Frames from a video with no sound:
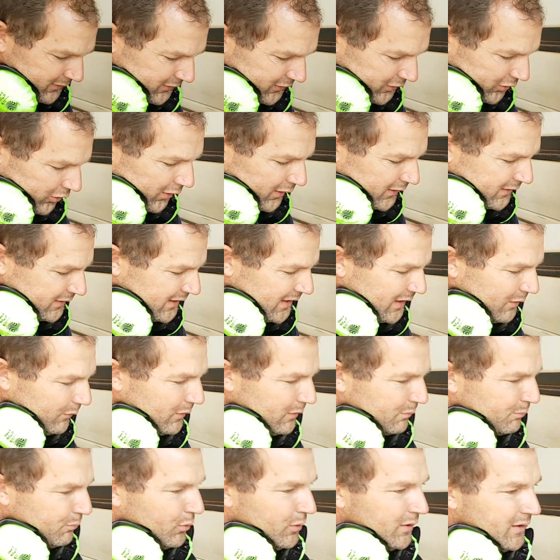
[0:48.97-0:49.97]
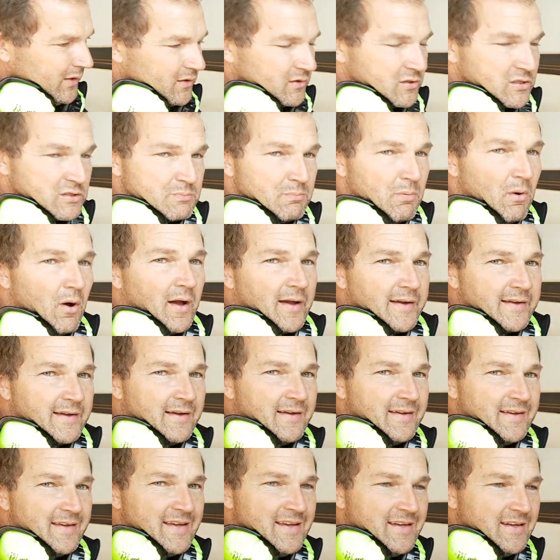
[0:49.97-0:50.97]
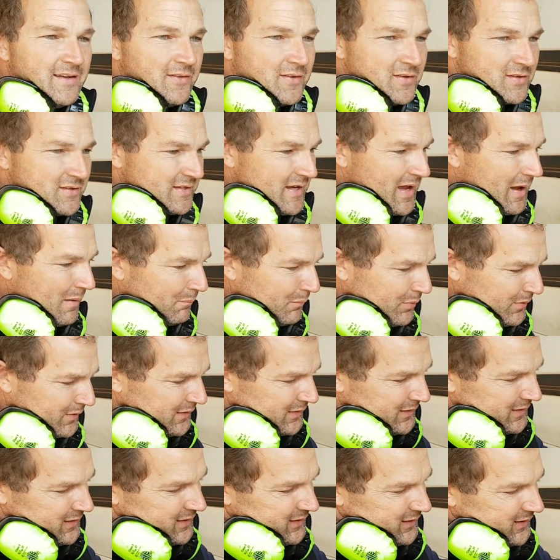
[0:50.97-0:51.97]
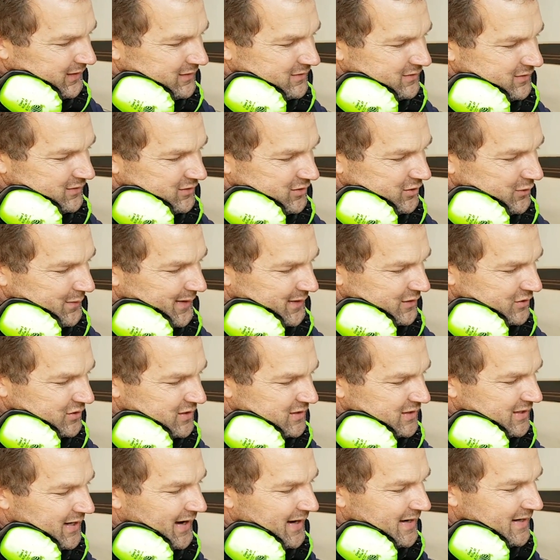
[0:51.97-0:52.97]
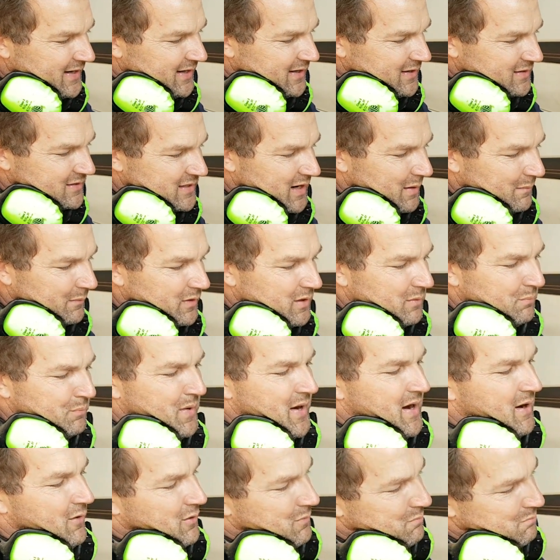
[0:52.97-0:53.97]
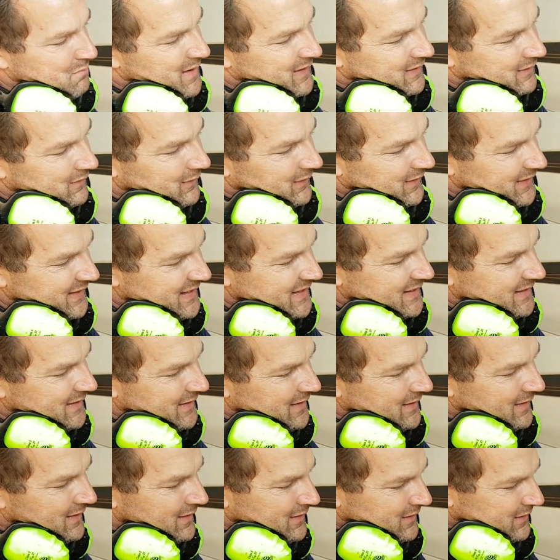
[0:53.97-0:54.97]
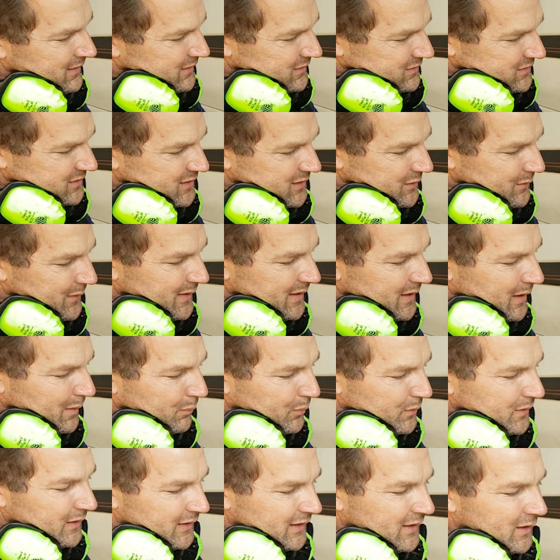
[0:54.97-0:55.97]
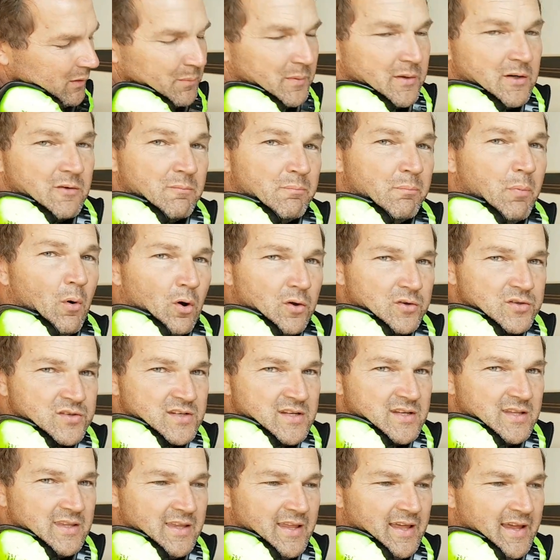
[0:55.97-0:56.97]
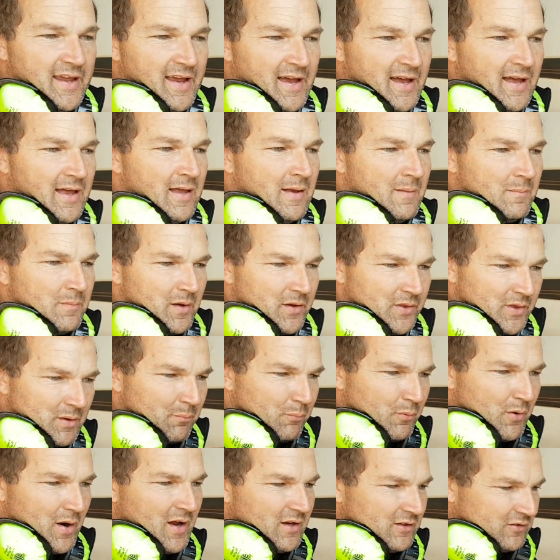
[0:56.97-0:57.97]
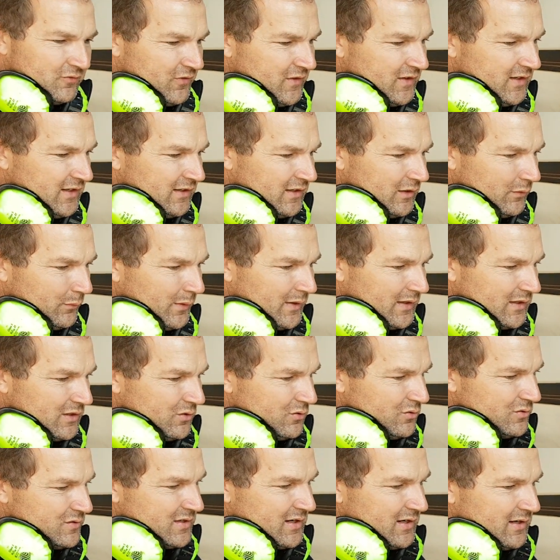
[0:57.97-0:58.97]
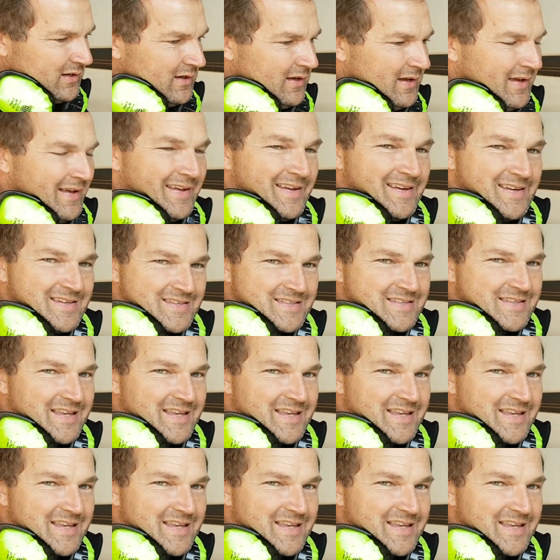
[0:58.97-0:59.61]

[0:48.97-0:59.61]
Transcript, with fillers: The idea with putting a spike into the sump is that you actually take some of the parent metal in. So you end up with a little bit of boss in there and the brass fitting that we're using is